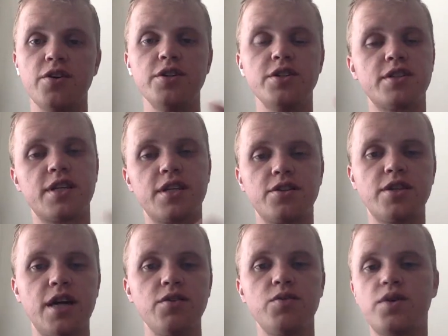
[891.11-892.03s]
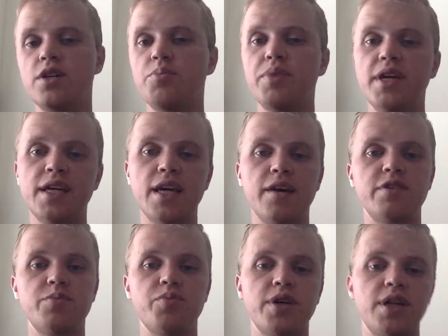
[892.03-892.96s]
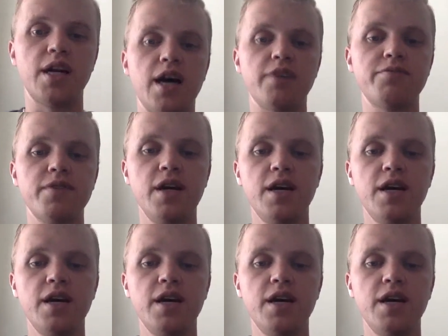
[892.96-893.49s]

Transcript: You just download one of the PDFs, print it off,